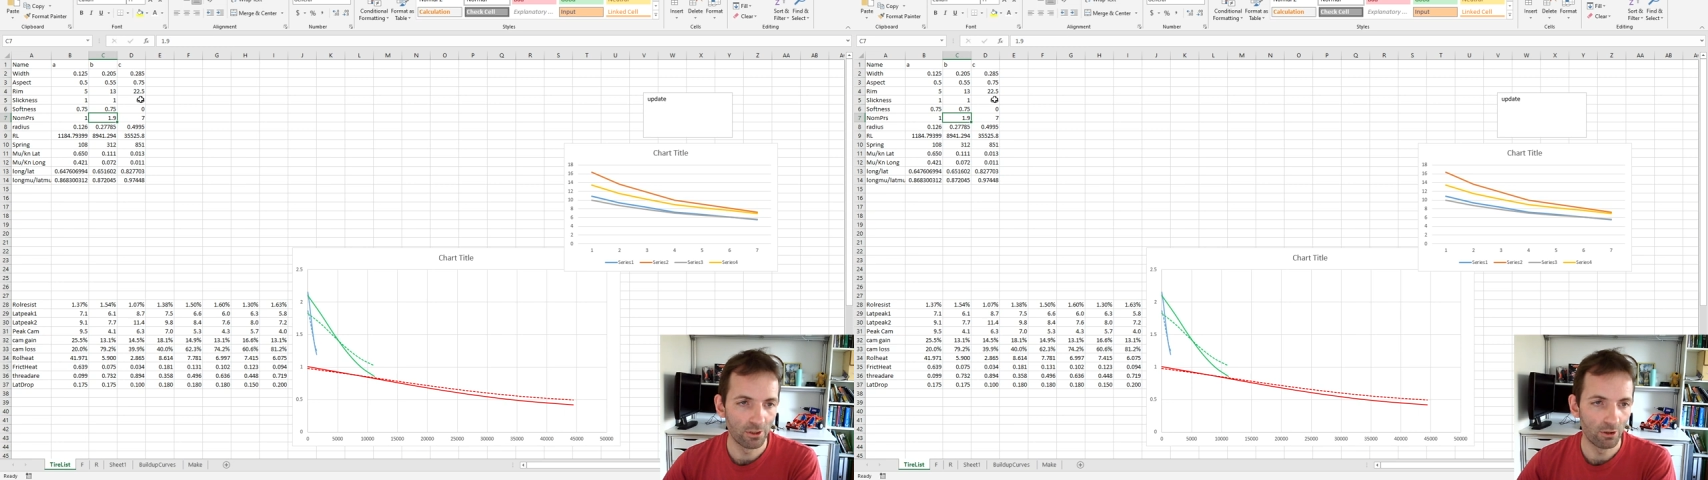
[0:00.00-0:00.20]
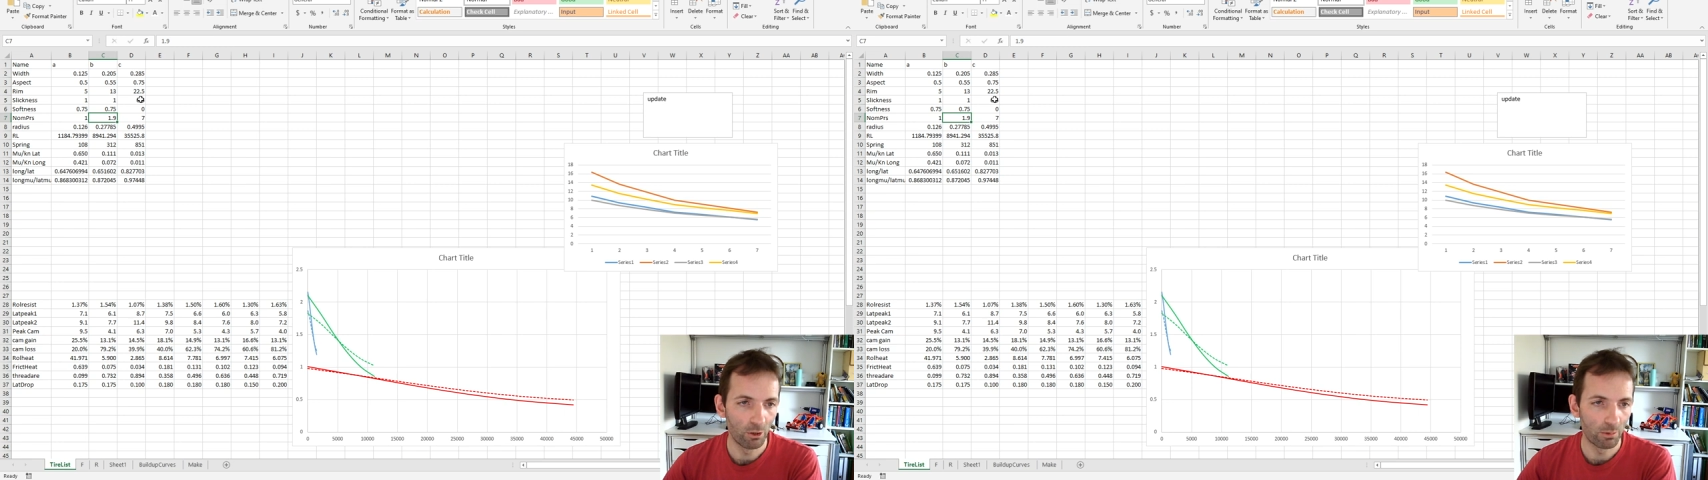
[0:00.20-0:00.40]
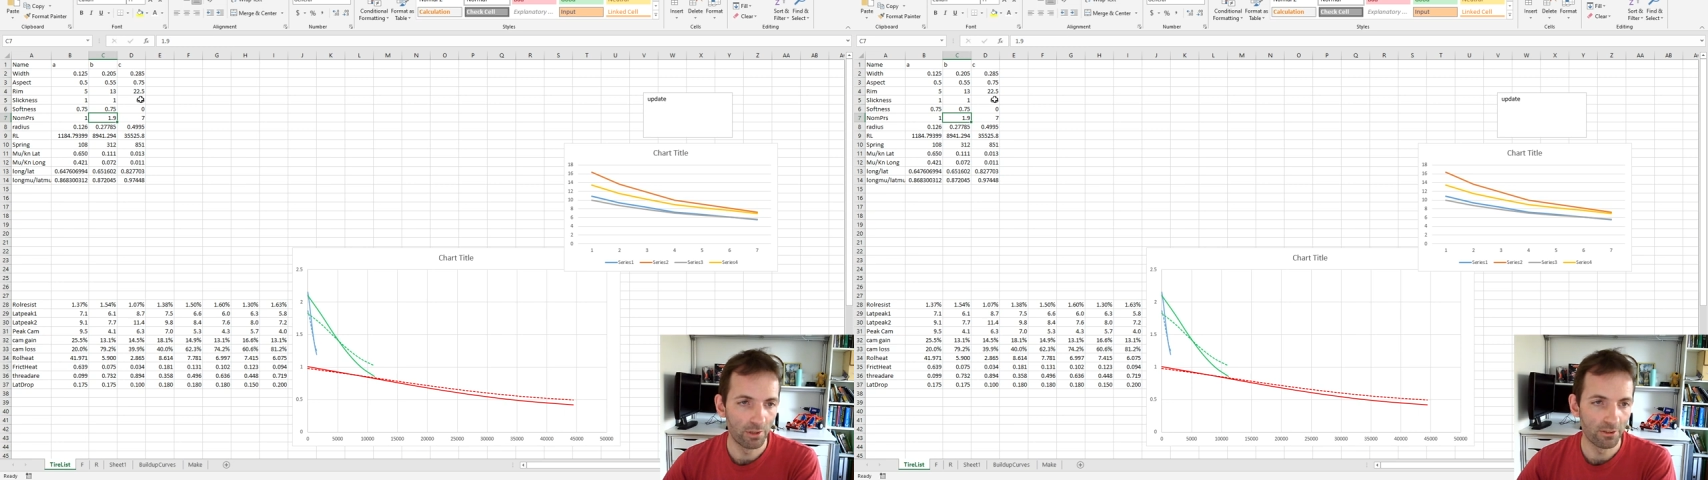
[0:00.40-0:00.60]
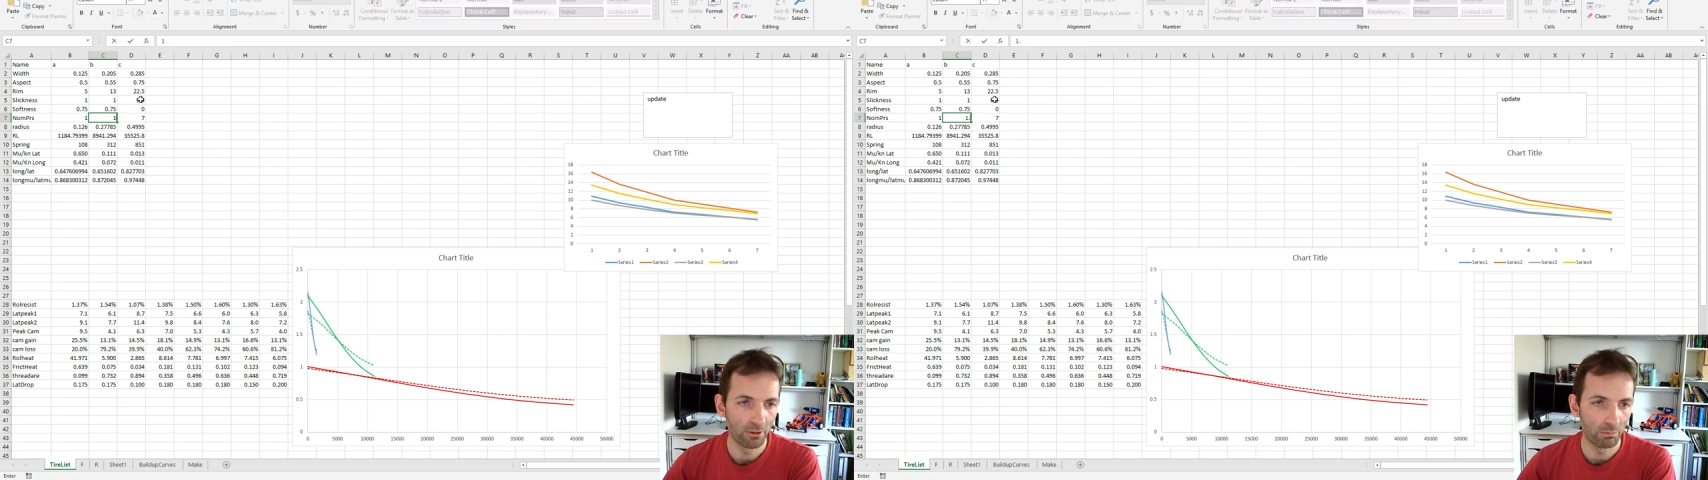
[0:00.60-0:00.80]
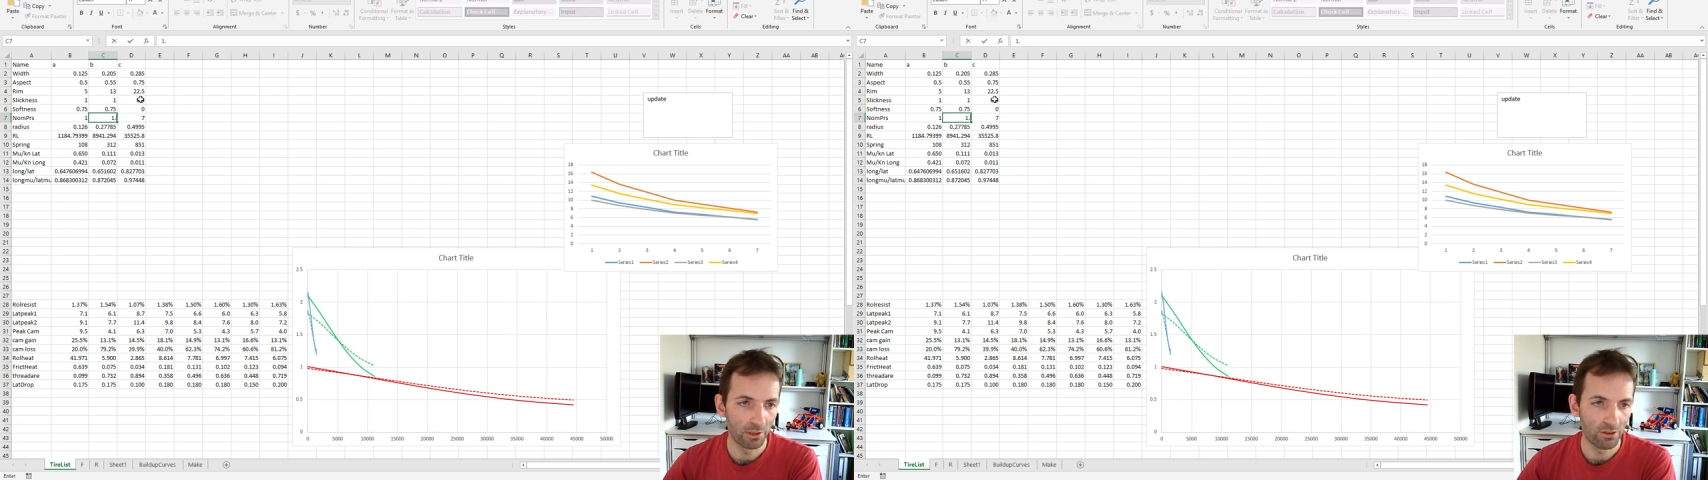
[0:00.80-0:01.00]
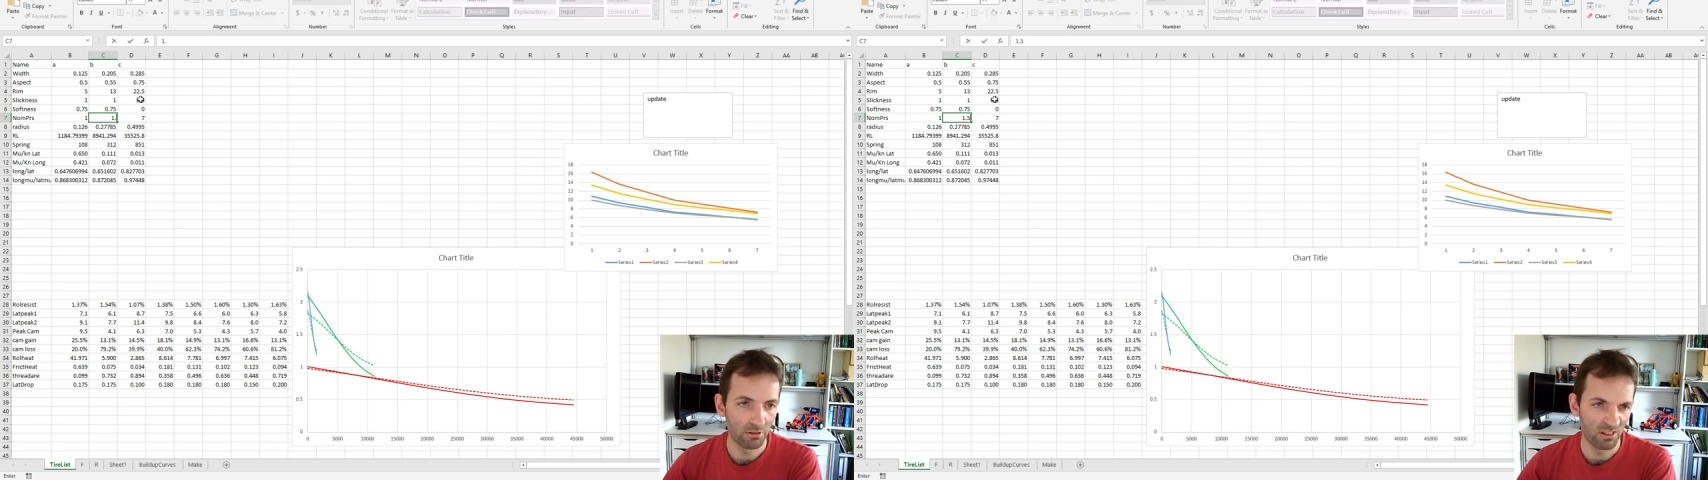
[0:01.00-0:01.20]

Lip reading: and the operating pressure